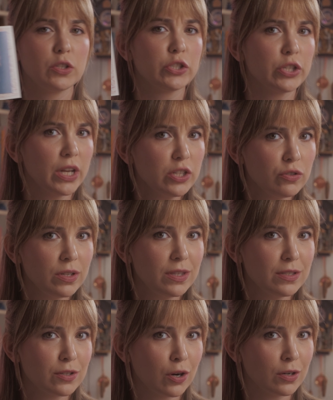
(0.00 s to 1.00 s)
should I treat
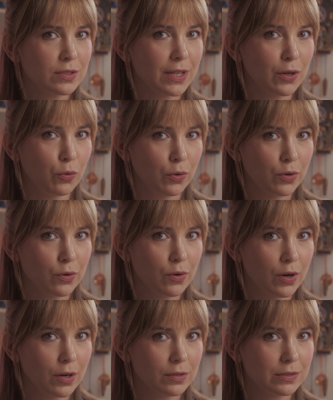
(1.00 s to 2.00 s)
these cards like oracle
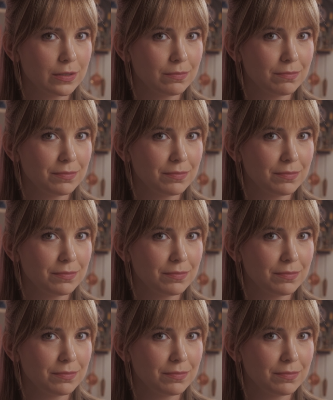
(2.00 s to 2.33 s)
cards?